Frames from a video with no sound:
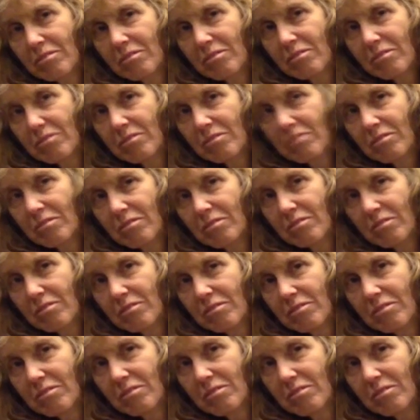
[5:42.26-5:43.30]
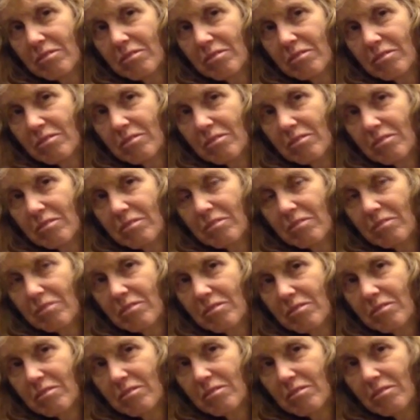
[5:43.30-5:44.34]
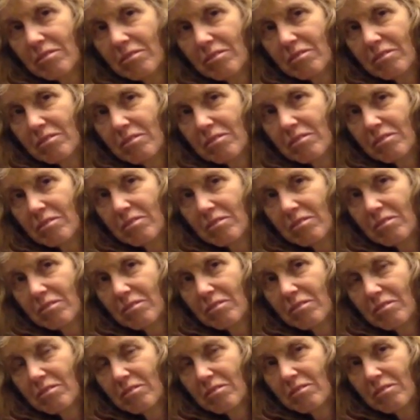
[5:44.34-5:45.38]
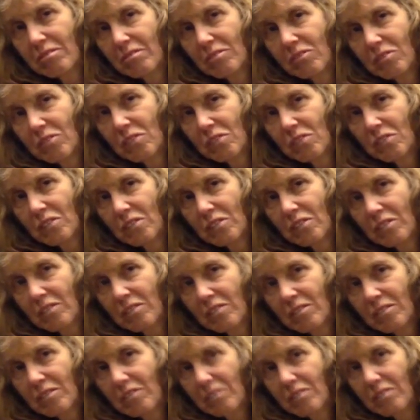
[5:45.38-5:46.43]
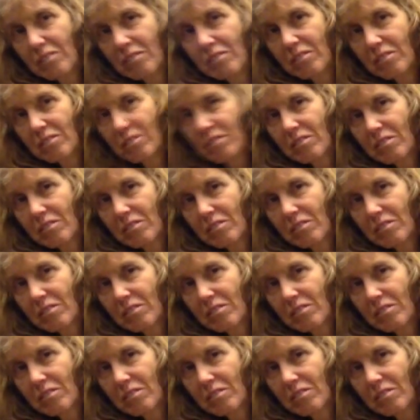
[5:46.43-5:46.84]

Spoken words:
This person isn't speaking.